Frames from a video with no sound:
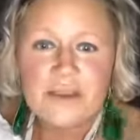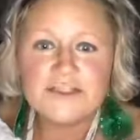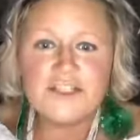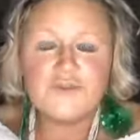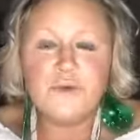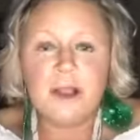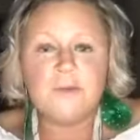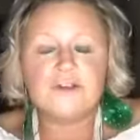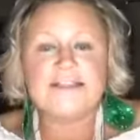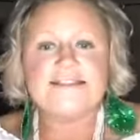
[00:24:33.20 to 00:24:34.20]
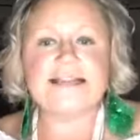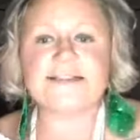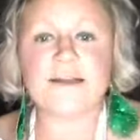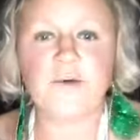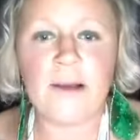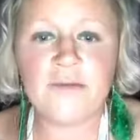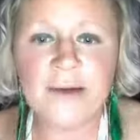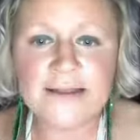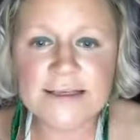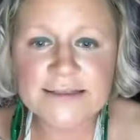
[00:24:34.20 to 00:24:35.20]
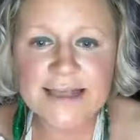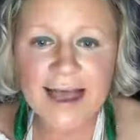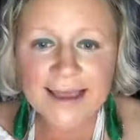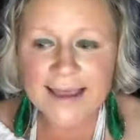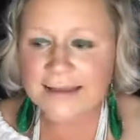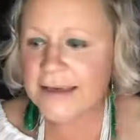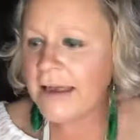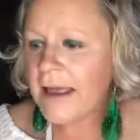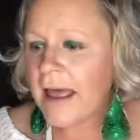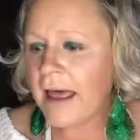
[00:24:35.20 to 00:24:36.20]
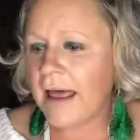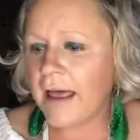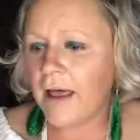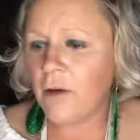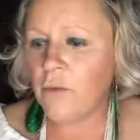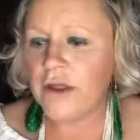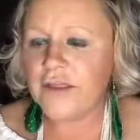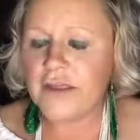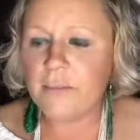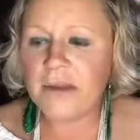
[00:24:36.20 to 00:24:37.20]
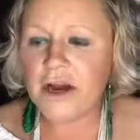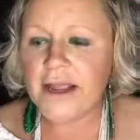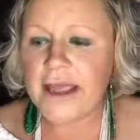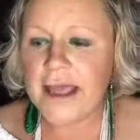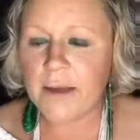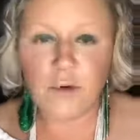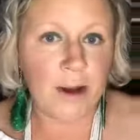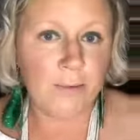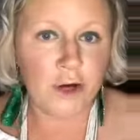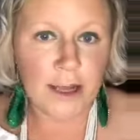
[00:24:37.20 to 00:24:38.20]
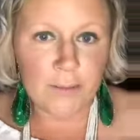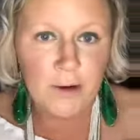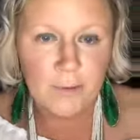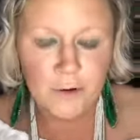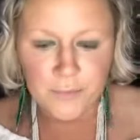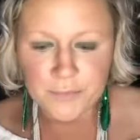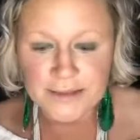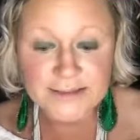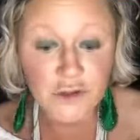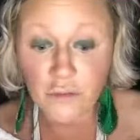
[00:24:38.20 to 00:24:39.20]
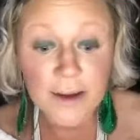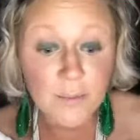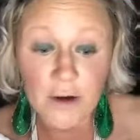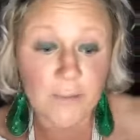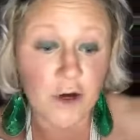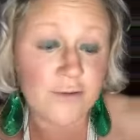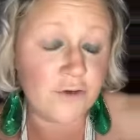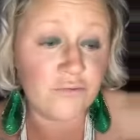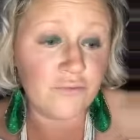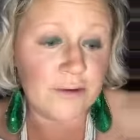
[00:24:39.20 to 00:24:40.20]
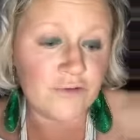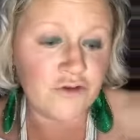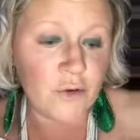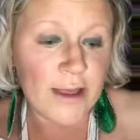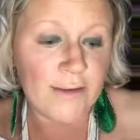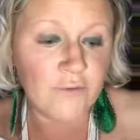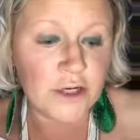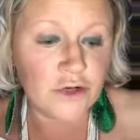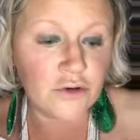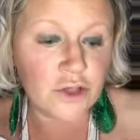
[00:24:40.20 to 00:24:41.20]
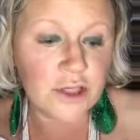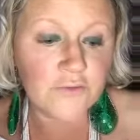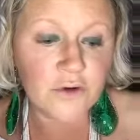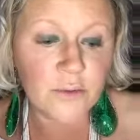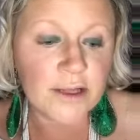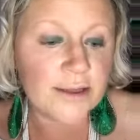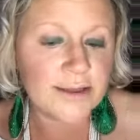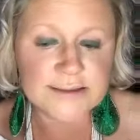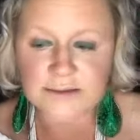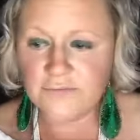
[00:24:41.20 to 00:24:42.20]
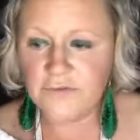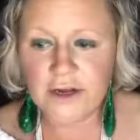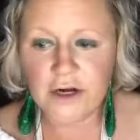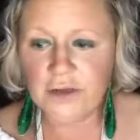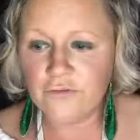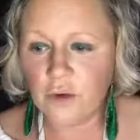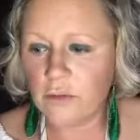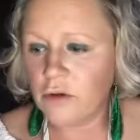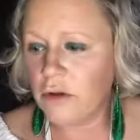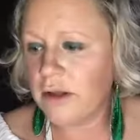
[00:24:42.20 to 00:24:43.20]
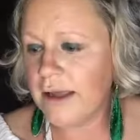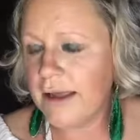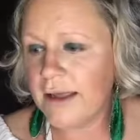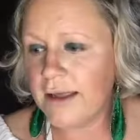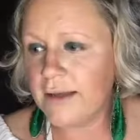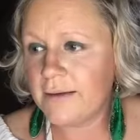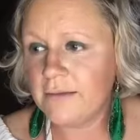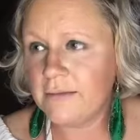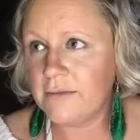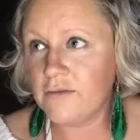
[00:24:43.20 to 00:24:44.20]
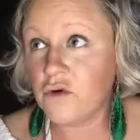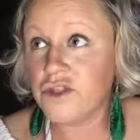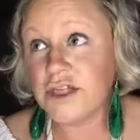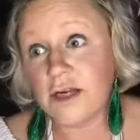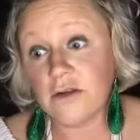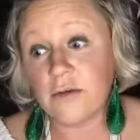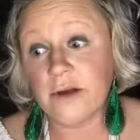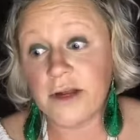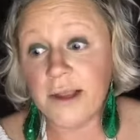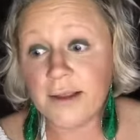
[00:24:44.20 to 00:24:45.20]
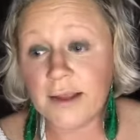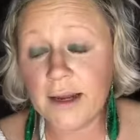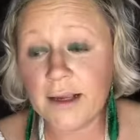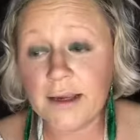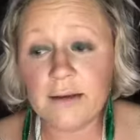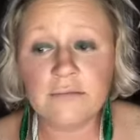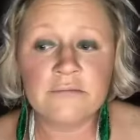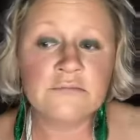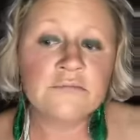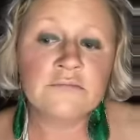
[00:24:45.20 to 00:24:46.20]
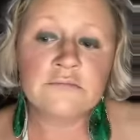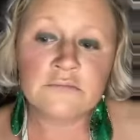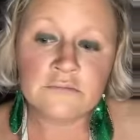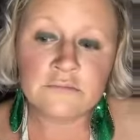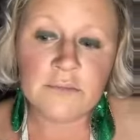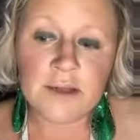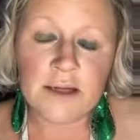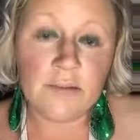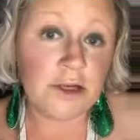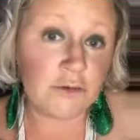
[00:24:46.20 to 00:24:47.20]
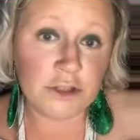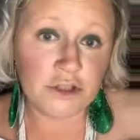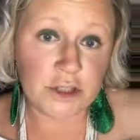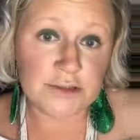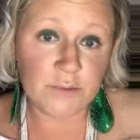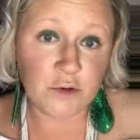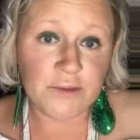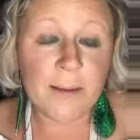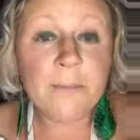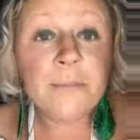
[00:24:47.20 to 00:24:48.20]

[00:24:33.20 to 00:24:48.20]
Did you prime your lids? Yes, I primed my lids. Hi Haley, with a Mary Kay primer, eye primer. It's a great primer. If you don't have one and you're looking for one, it's very affordable. And of course you gotta know a Mary Kay lady. And I'm not really sure I support that.